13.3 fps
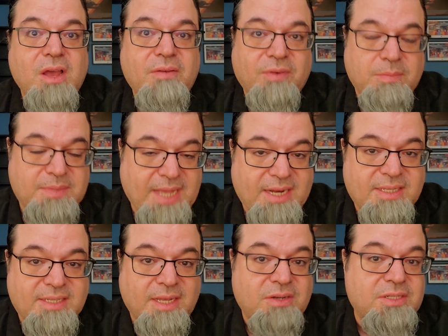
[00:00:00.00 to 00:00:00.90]
from data
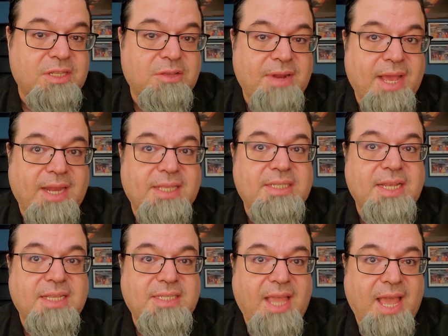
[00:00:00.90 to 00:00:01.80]
centers in the United
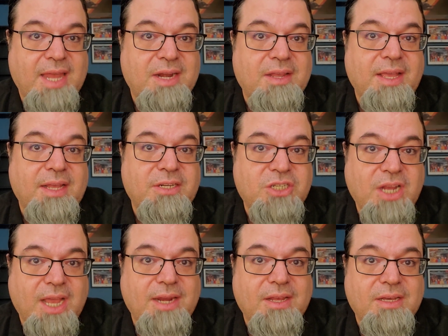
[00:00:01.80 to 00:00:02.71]
States, Canada, and
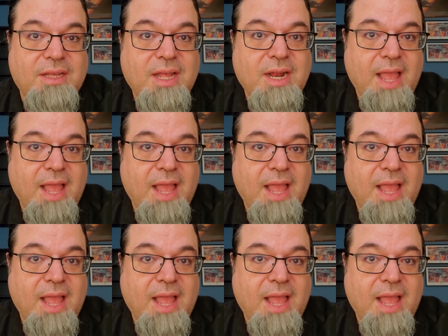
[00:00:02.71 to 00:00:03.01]
China,